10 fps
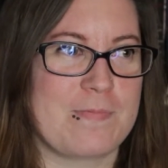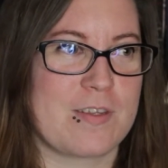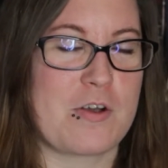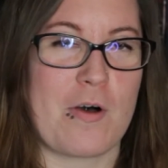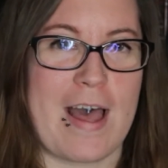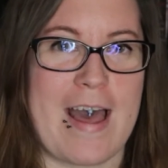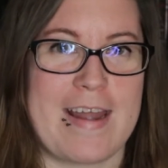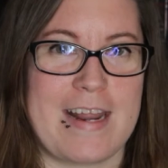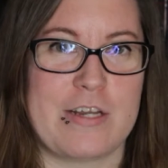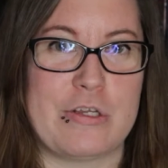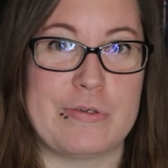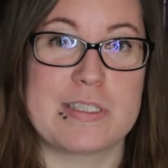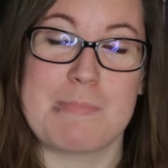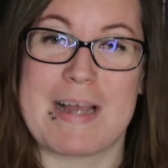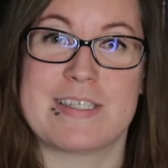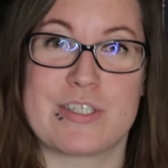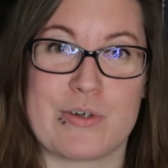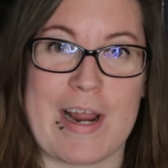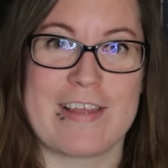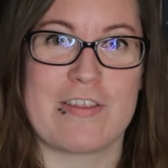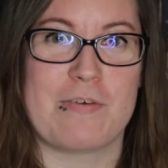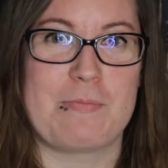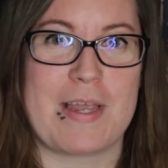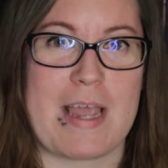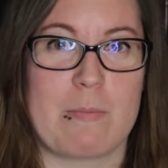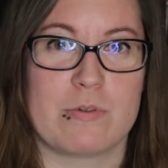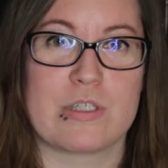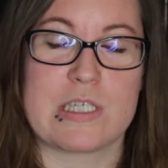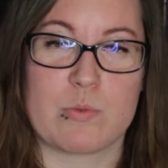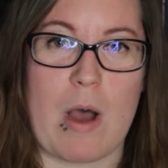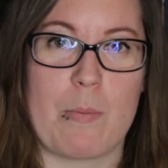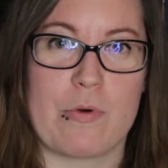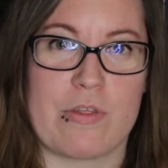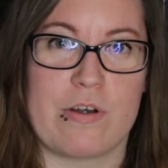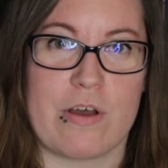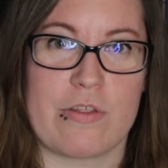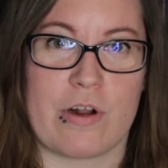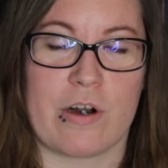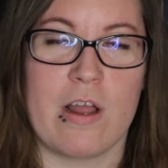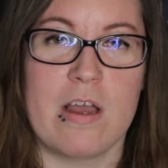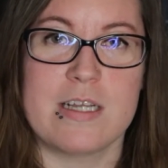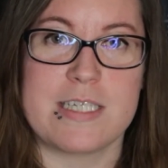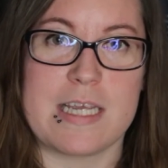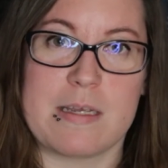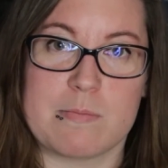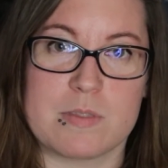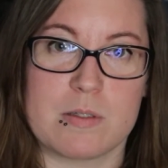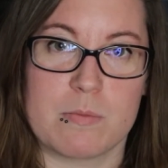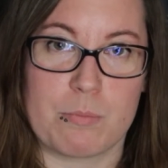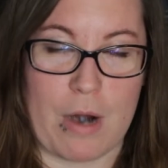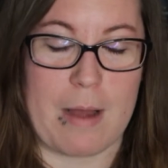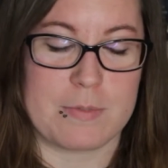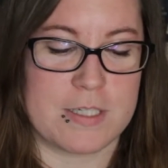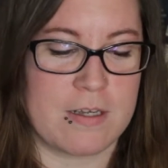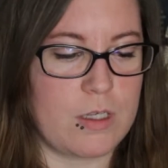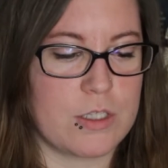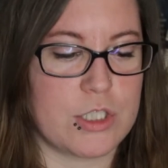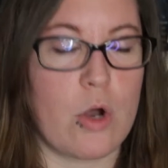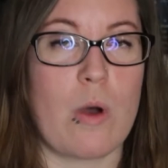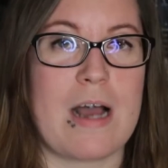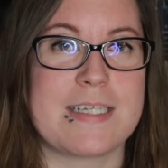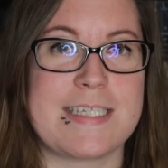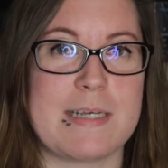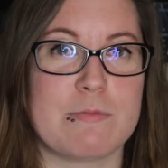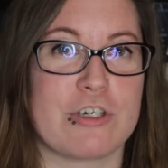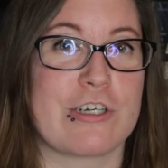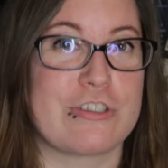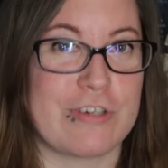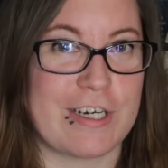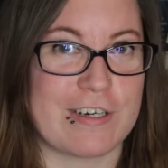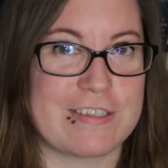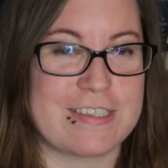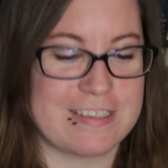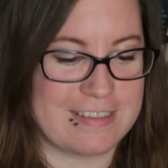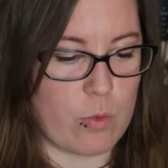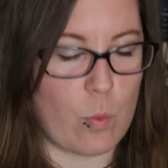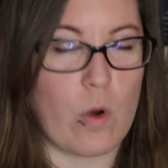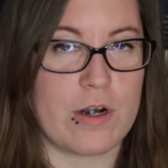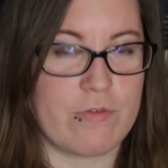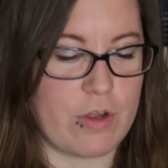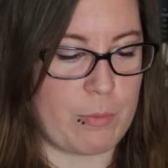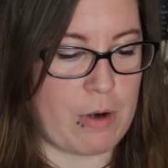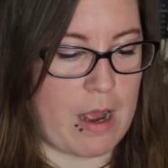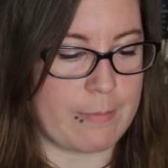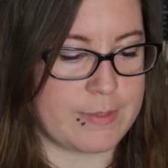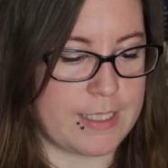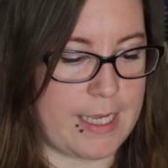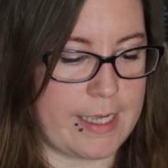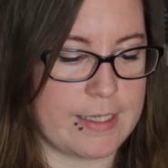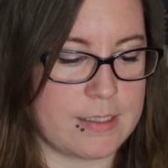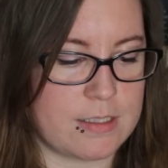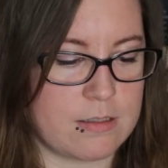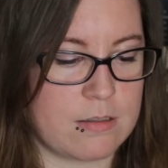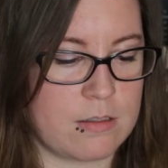go ahead and use my strength of being able to swap with another team's prompt. So on Team Trick-or-Treaters, one of their prompts is